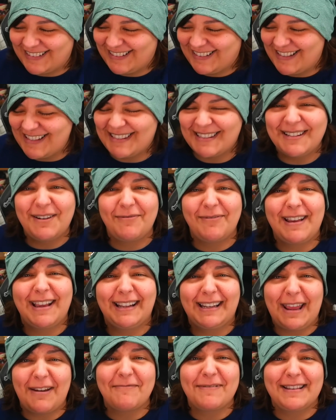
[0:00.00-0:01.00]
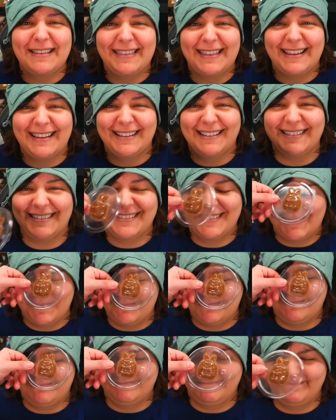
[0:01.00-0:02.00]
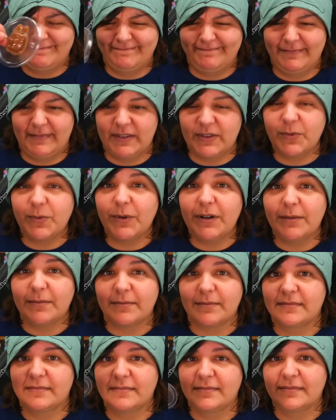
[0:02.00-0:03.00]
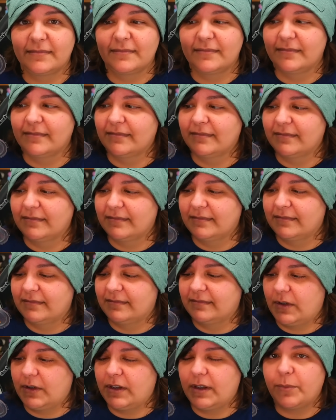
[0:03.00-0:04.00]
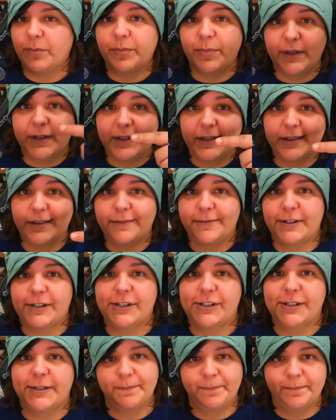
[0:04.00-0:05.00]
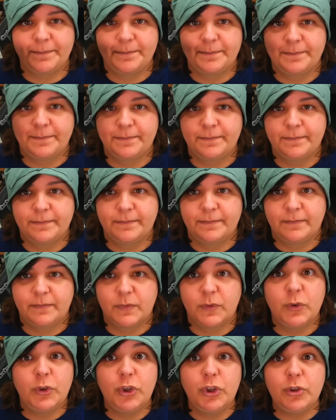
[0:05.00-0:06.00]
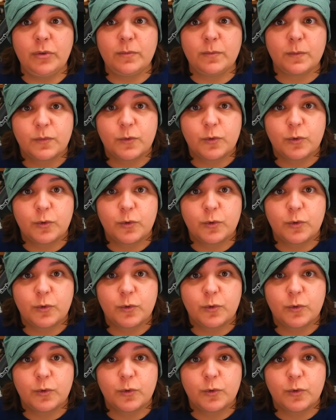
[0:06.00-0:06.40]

Disinfect everything. It's warm. Yeah, that's what I'm saying. Okay, put it in the fridge. Stupid.